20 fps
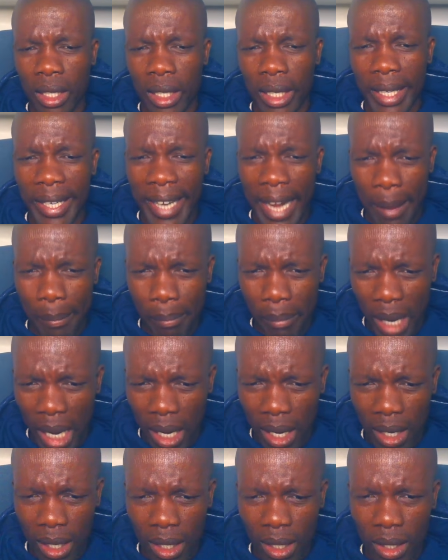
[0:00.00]
a number
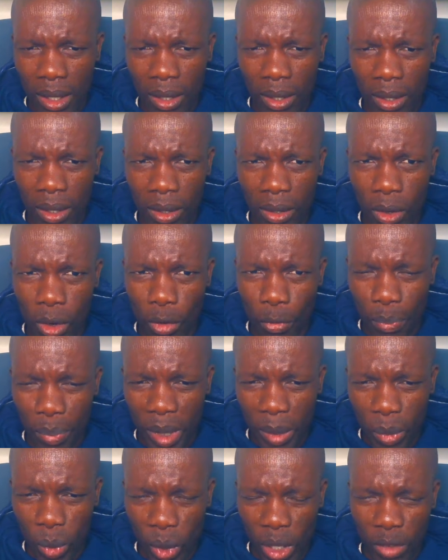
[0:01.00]
of
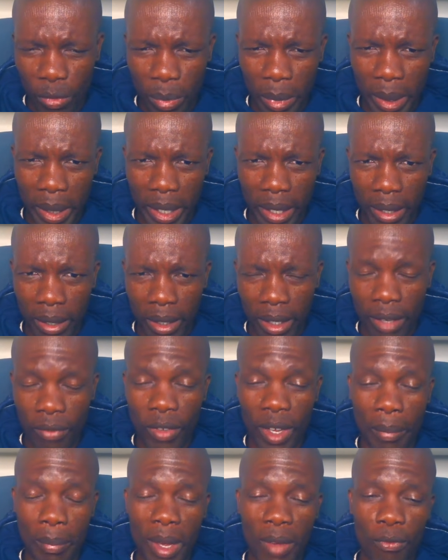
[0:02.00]
people
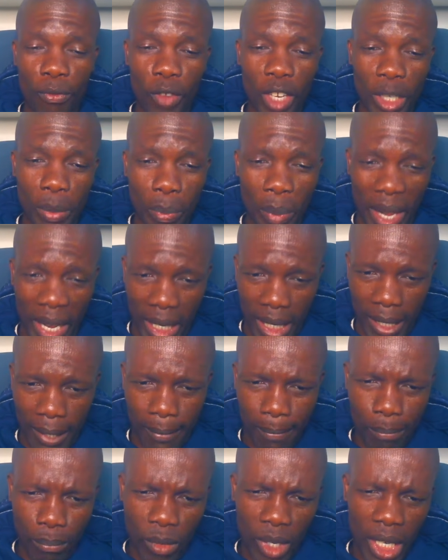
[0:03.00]
giving me feedback
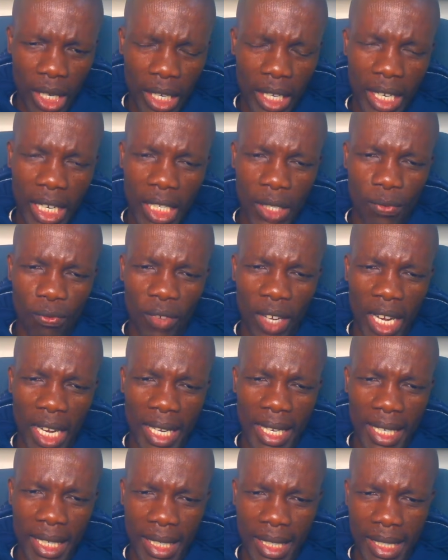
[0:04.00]
in as far
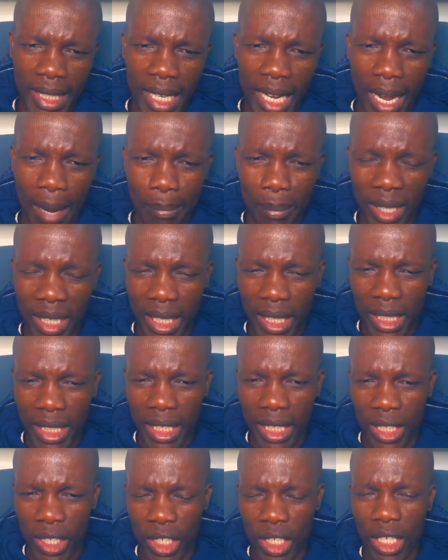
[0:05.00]
as
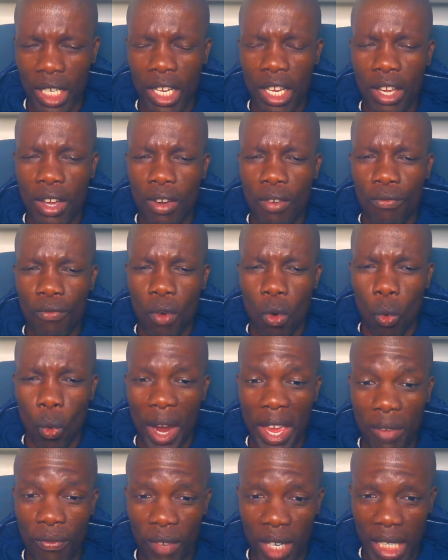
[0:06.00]
applications for
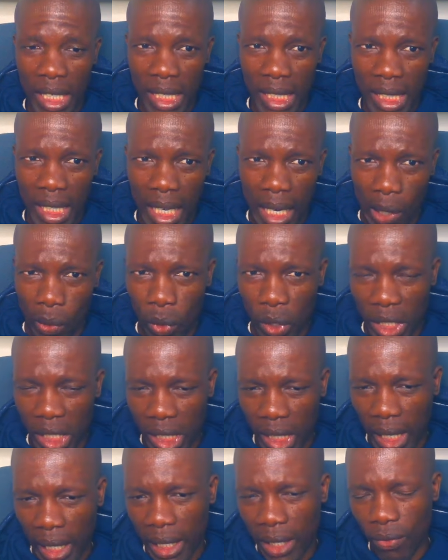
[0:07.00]
waivers are
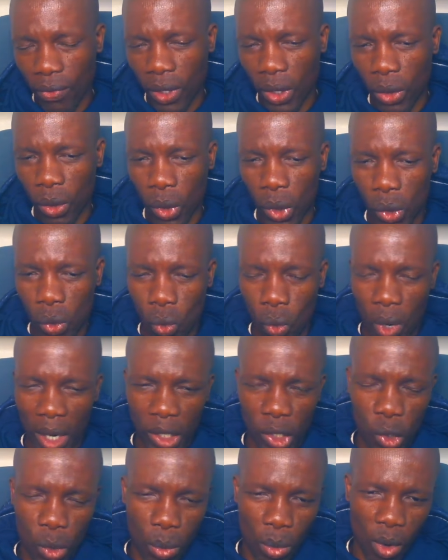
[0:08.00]
concerned, for those who
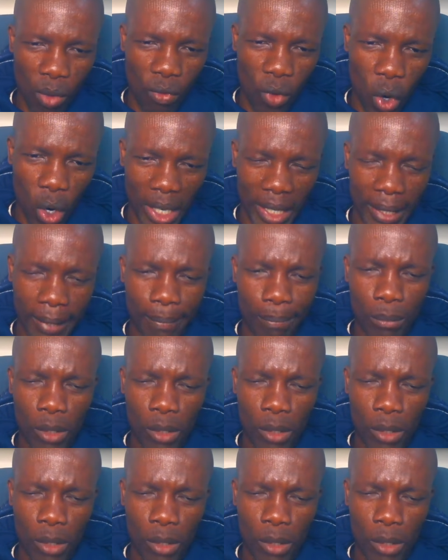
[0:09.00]
want to move on